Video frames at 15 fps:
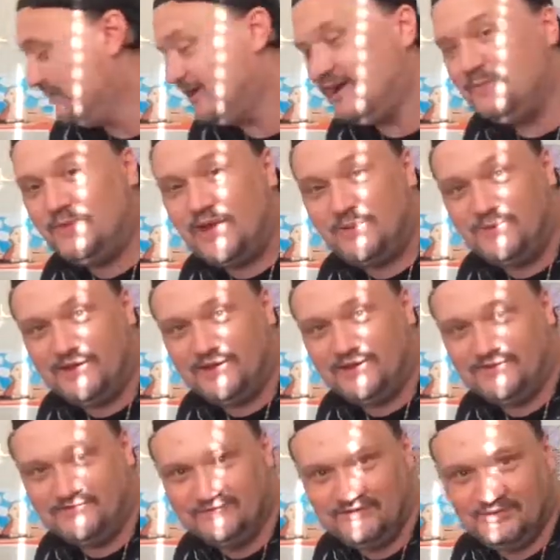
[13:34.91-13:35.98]
Okay,
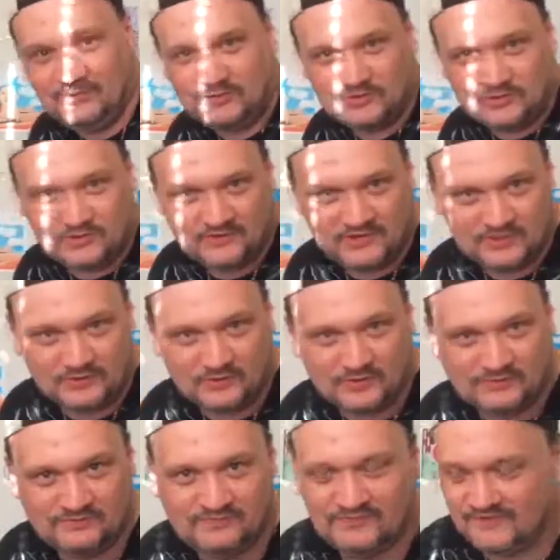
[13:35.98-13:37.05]
Batman. You enjoyed this
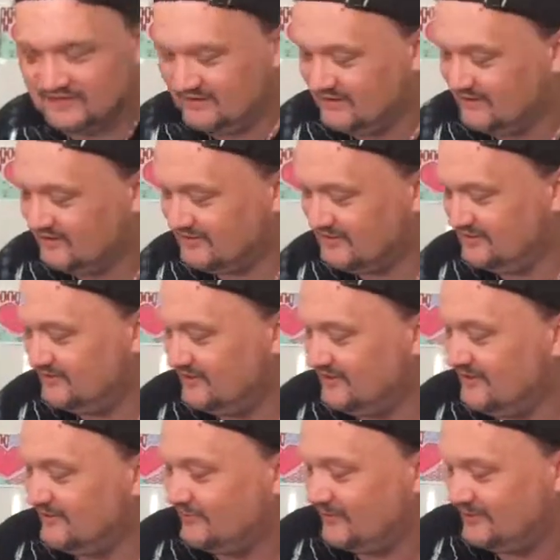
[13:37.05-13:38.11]
one. I'll tell you
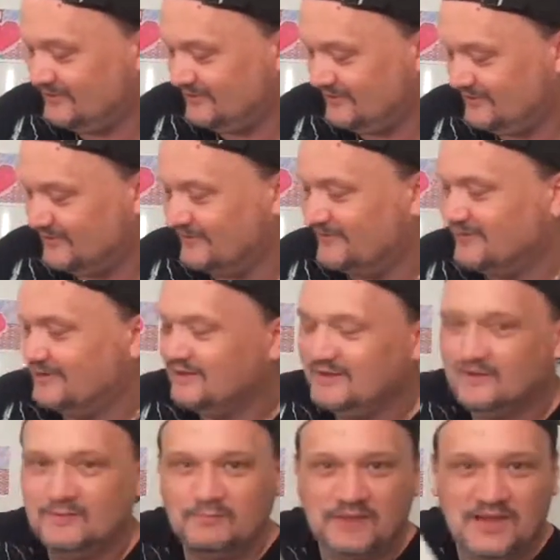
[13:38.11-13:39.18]
right now, watch this one.
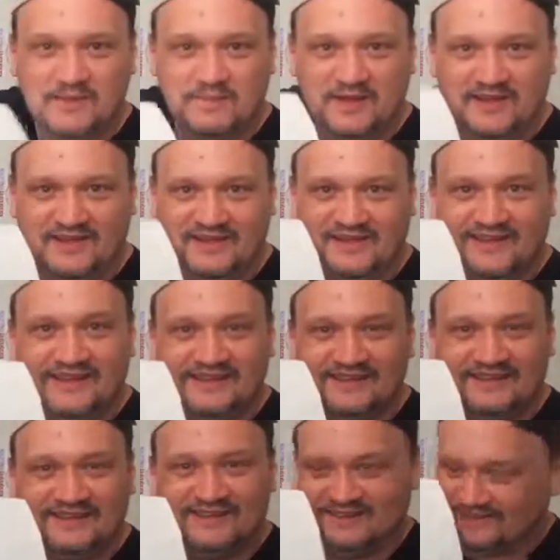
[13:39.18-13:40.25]

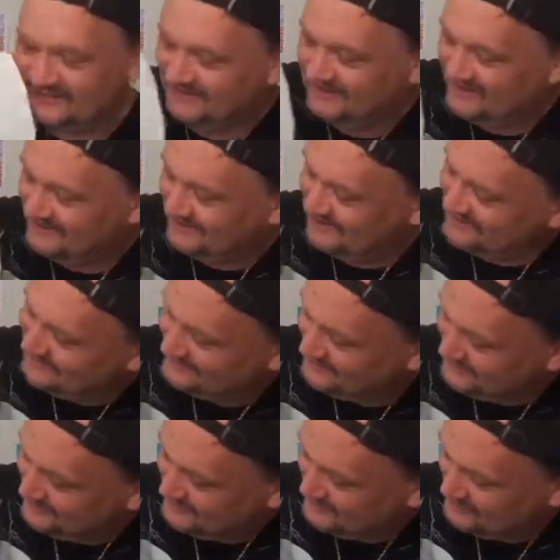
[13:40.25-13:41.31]
Batman. There you go.
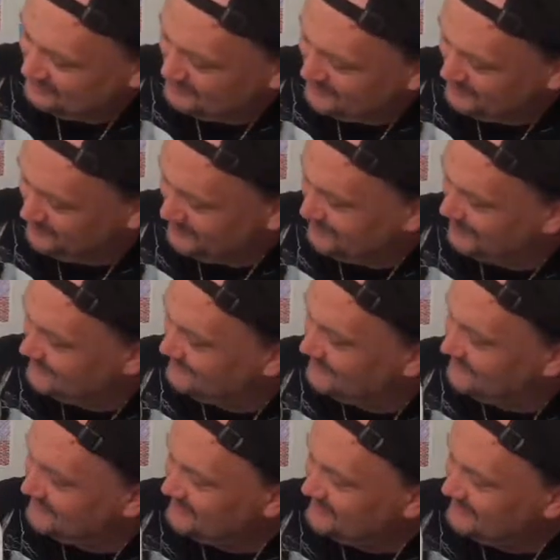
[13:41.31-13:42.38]

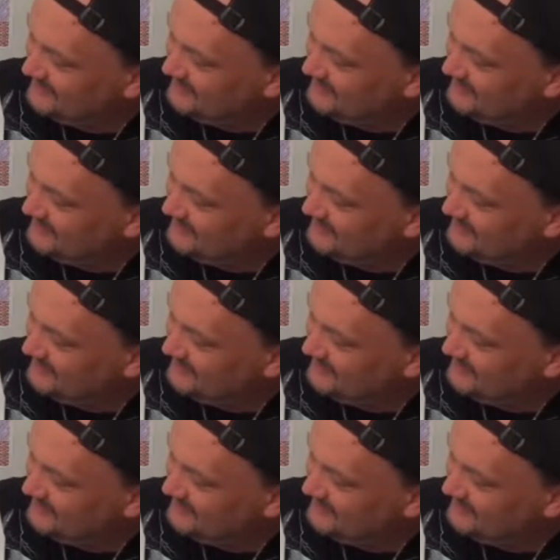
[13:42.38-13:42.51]
Batman.